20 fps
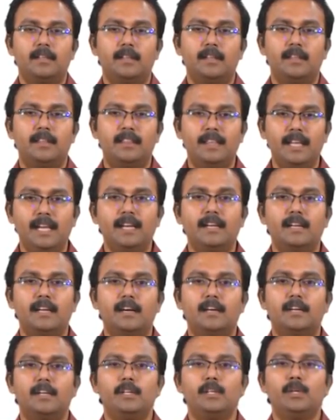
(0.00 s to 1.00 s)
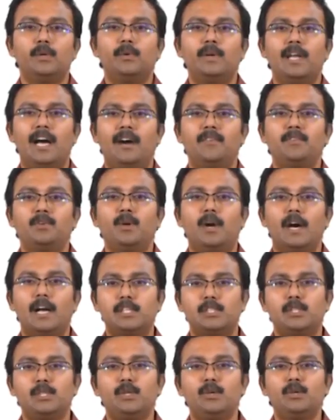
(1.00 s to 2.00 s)
then you would have to
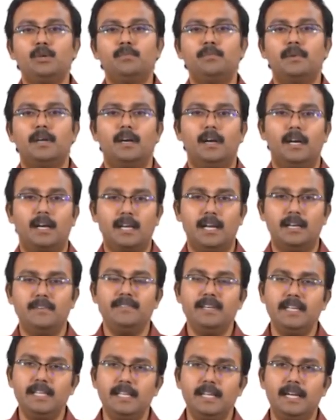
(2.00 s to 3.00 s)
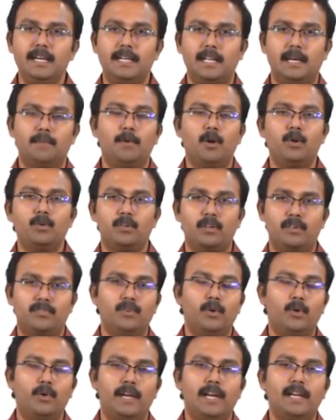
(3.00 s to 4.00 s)
assume a convenient amount or
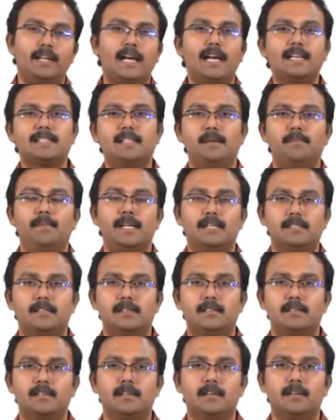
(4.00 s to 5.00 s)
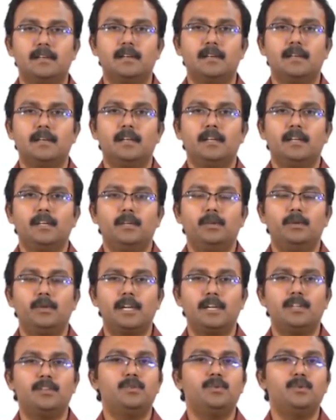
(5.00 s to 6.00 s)
flow rate as the basis. You
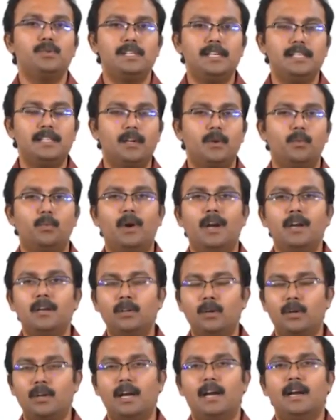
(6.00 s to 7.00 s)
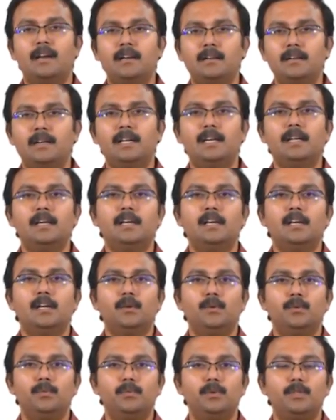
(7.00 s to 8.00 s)
can choose either 1 or 100,
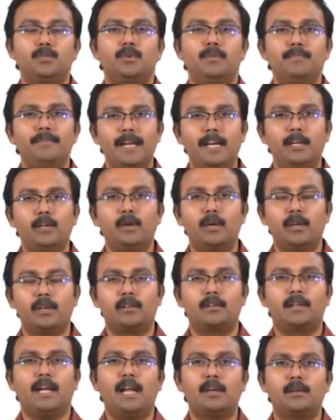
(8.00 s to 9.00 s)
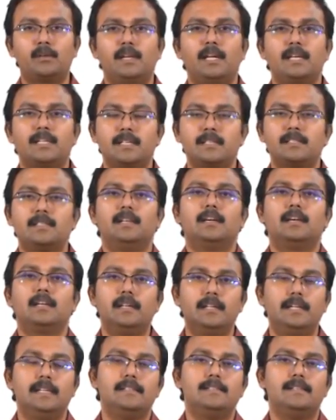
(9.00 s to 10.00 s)
which would make your calculations a
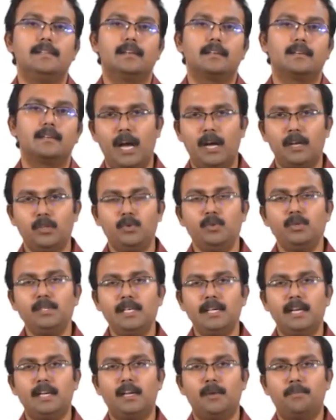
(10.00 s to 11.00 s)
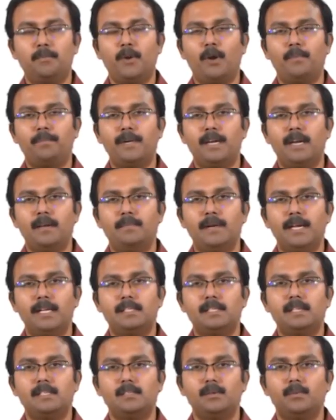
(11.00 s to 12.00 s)
little easier. Choosing an appropriate
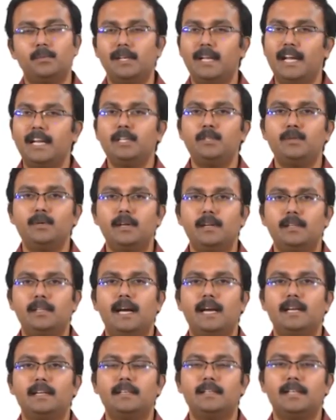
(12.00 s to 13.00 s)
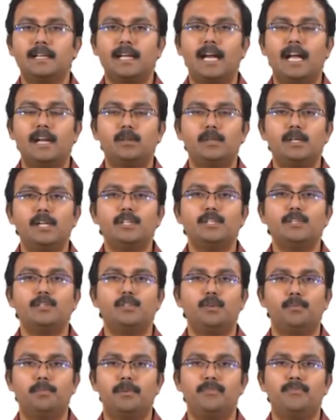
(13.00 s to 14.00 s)
basis will ensure that the calculations
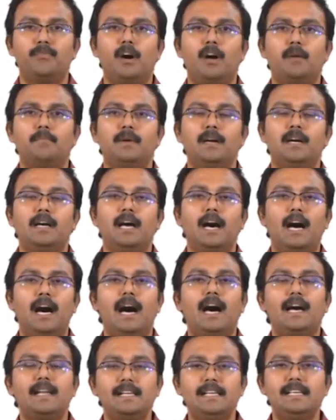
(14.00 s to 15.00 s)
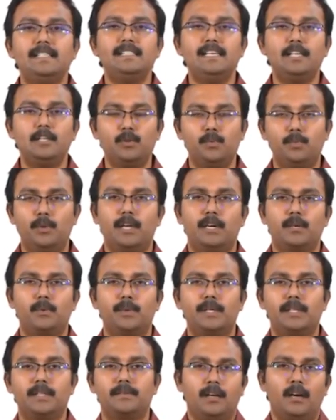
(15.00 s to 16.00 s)
you perform are easy to work
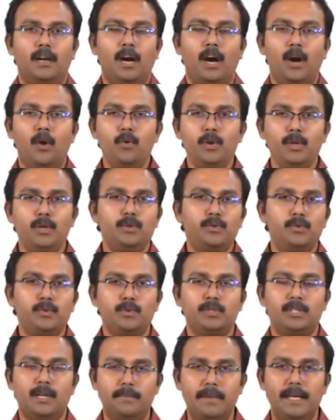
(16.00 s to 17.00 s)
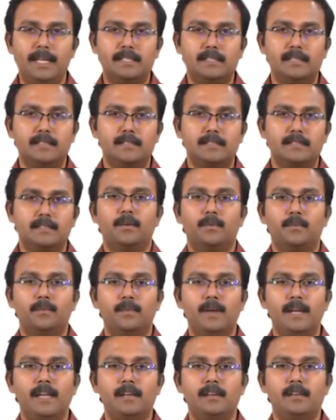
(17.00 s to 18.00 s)
with. How do you choose a basis?
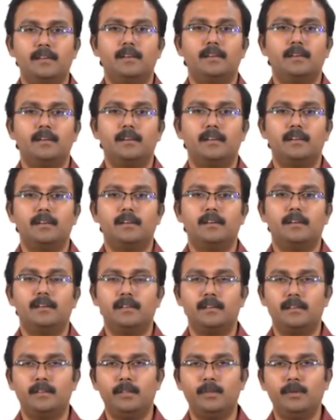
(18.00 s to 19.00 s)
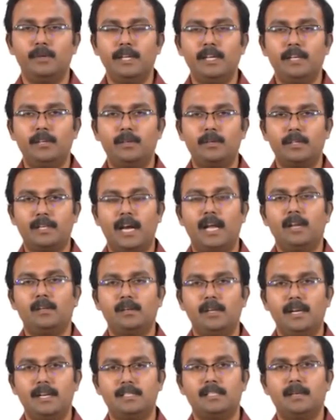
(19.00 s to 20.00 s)
When you need to
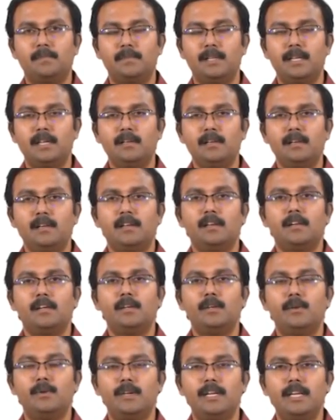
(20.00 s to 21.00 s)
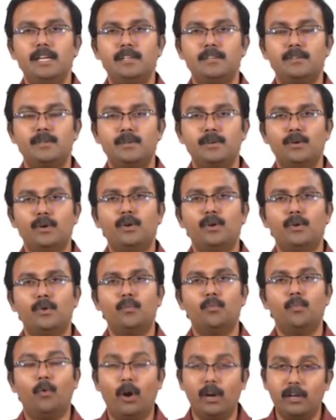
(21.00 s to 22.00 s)
calculate something, you need to know
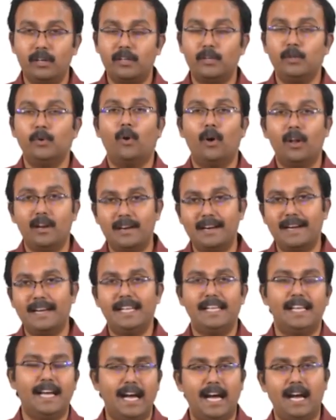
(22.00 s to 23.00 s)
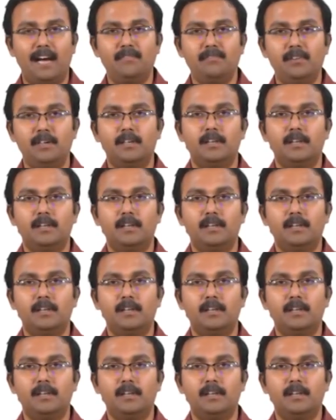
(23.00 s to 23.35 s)
what you already have,